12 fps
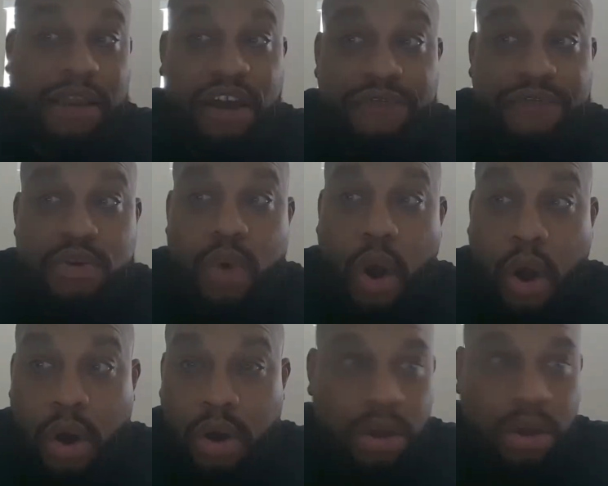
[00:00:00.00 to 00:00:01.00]
love you
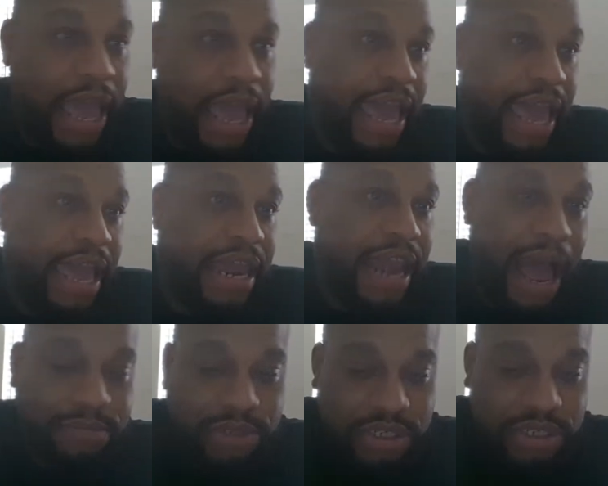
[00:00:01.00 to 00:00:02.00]
all. And
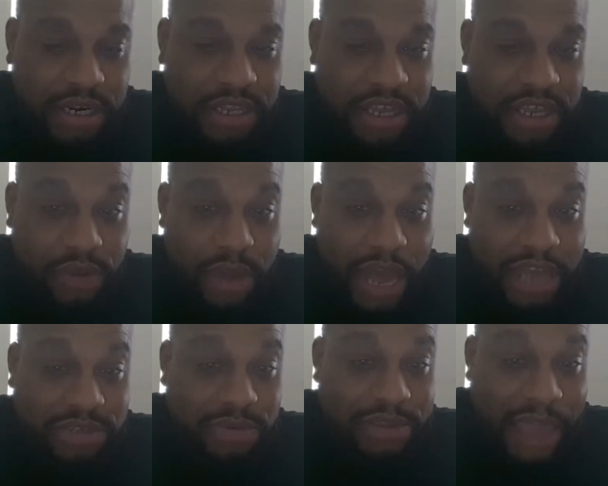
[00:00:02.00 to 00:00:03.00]
I'm just going to leave you guys
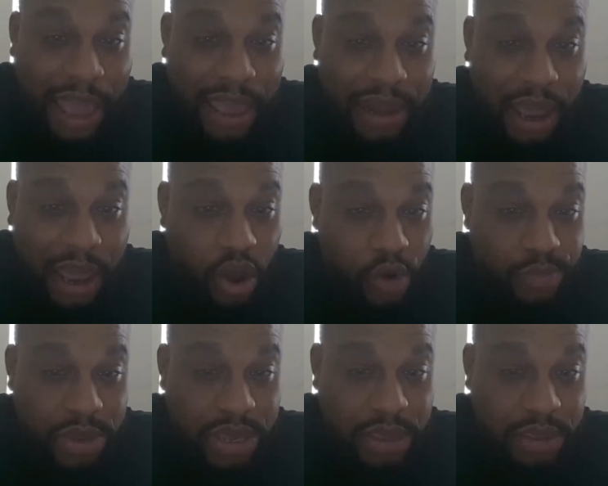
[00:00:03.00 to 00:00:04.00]
with that. I hope
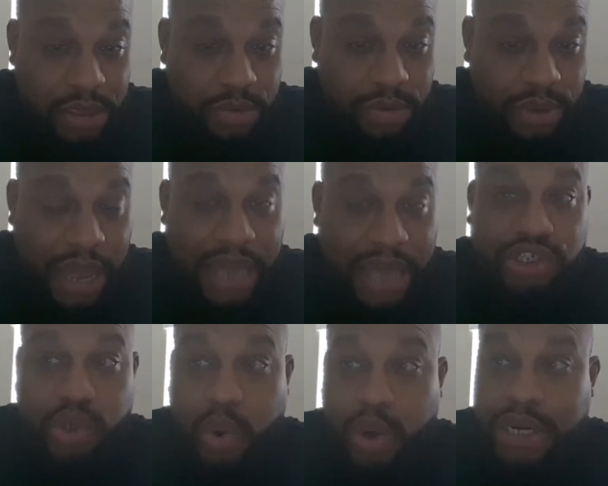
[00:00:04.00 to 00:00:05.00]
you guys
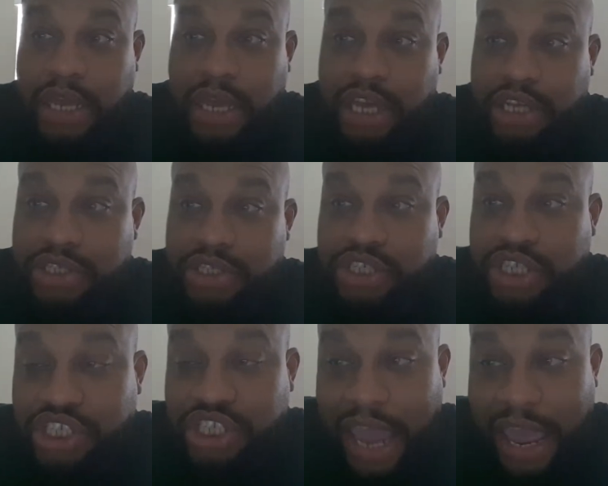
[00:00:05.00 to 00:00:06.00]
enjoyed
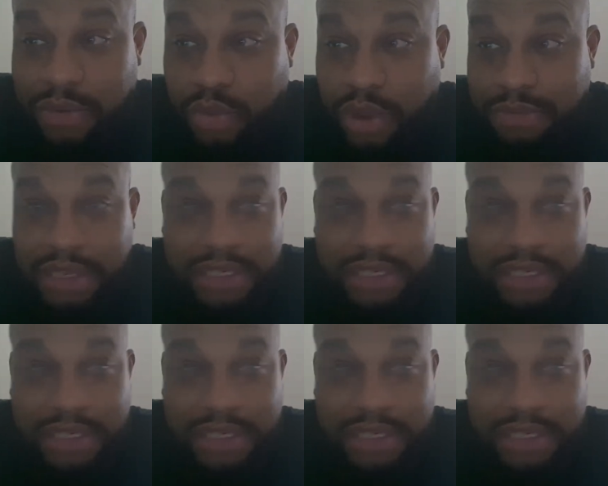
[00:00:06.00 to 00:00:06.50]
chit-chatting with me